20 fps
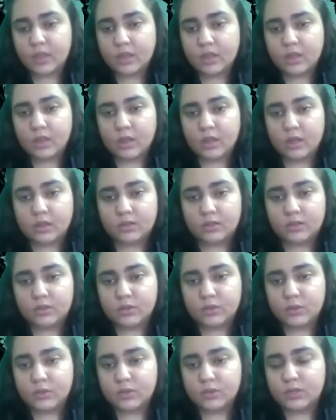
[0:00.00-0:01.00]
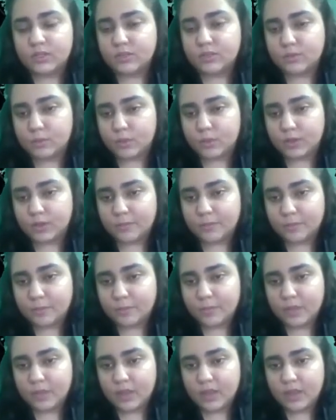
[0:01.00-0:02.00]
The total is 1.
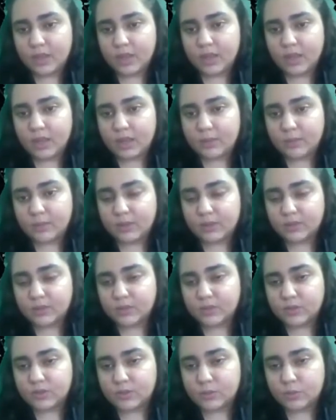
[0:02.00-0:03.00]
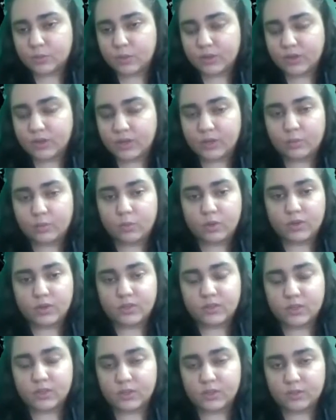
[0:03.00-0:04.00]
And because it's 1 and 1
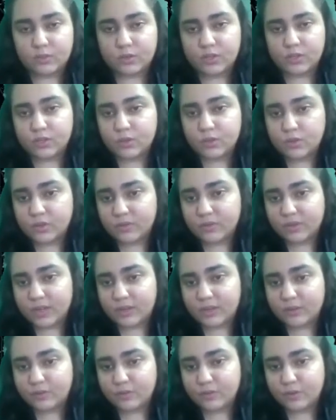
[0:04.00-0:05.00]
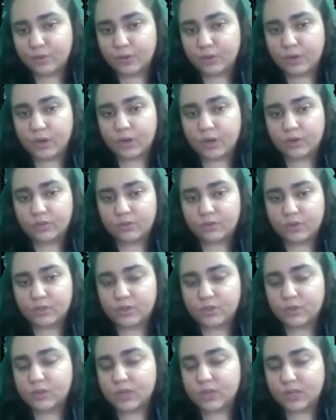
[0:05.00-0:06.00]
is our threshold value for our
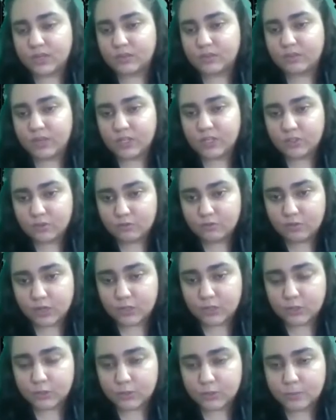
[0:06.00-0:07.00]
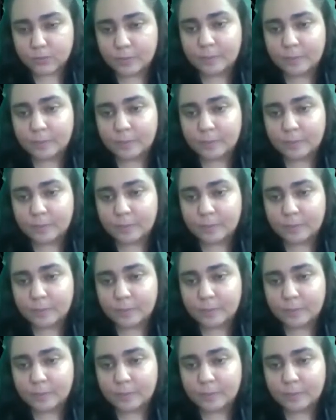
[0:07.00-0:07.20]
threshold activation function,